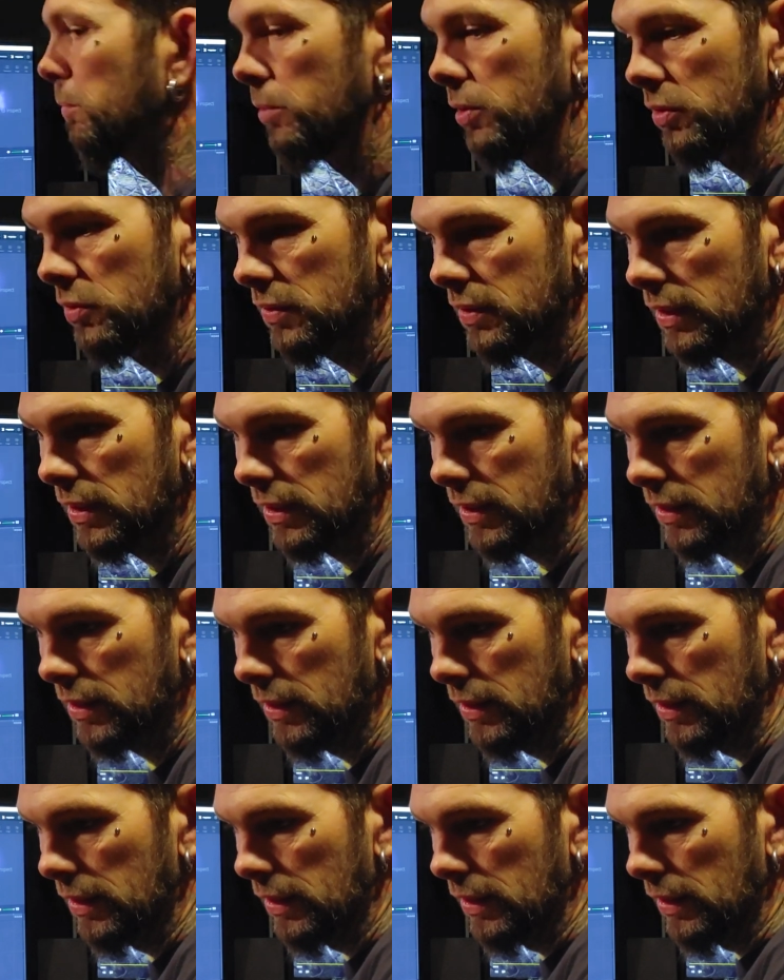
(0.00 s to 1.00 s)
music.
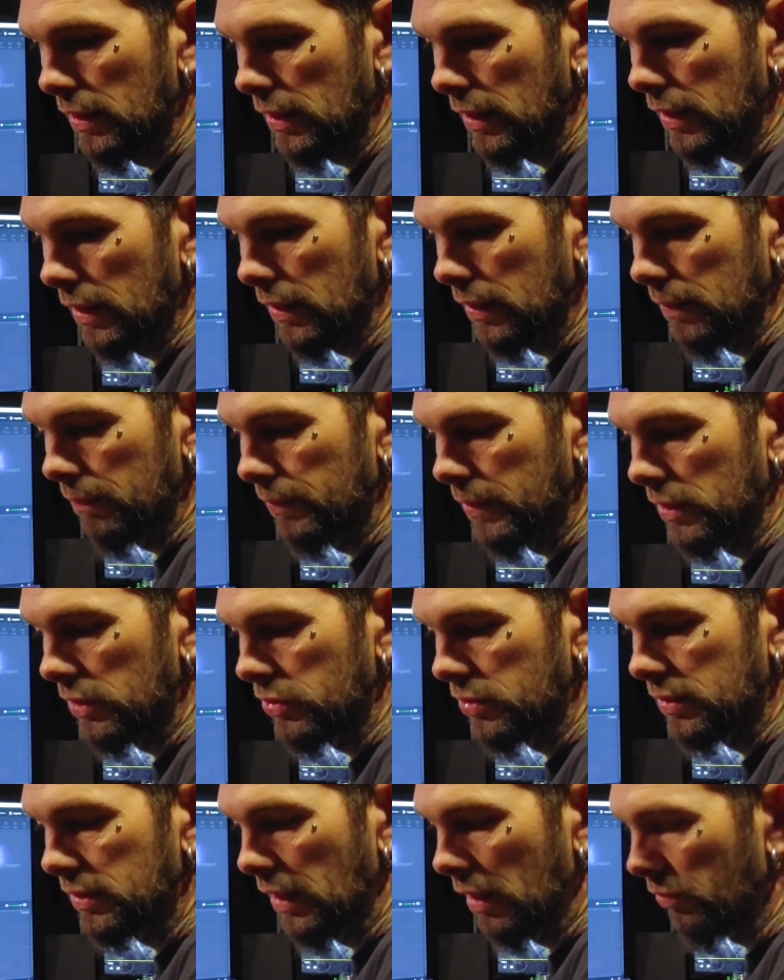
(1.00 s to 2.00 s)

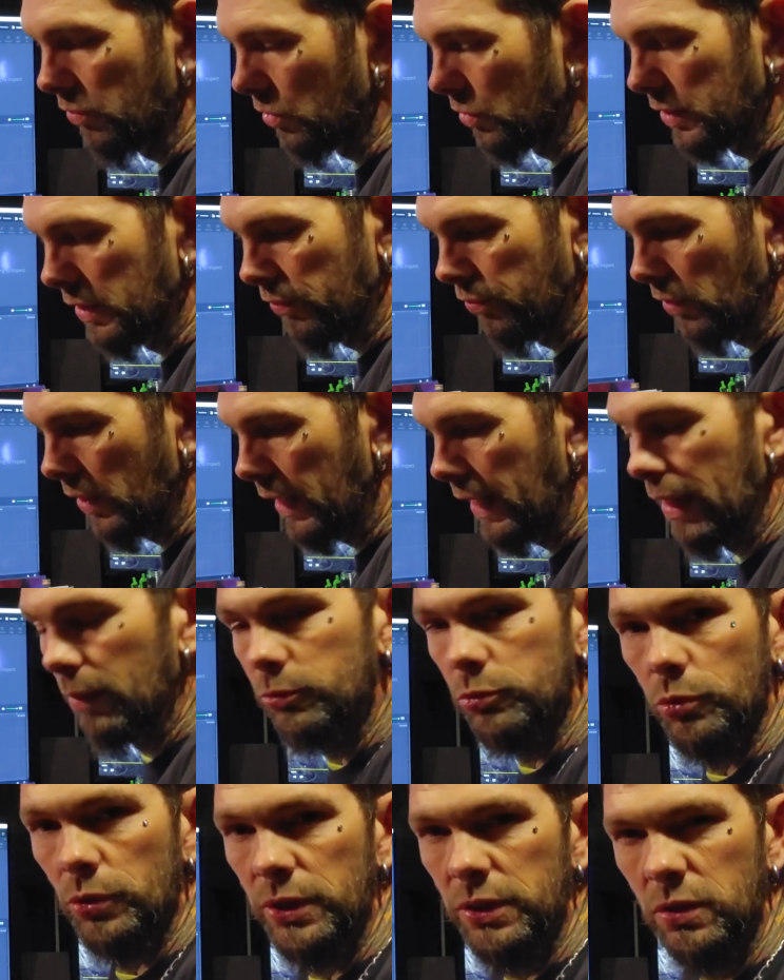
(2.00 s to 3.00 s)
There's several different
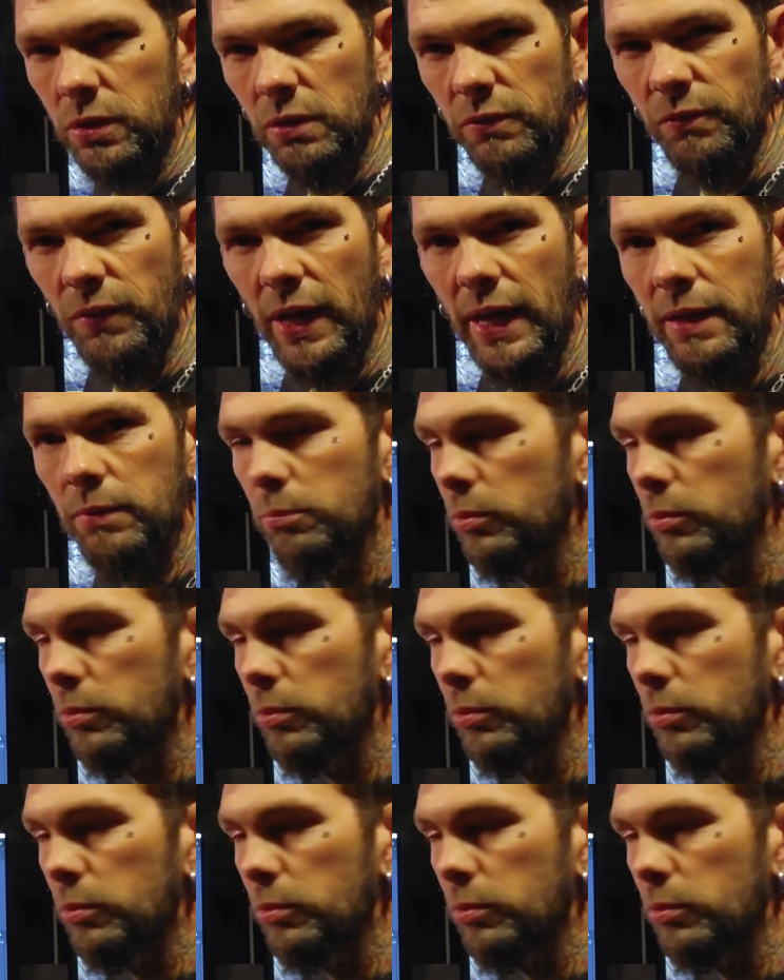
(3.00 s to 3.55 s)
apps where you can find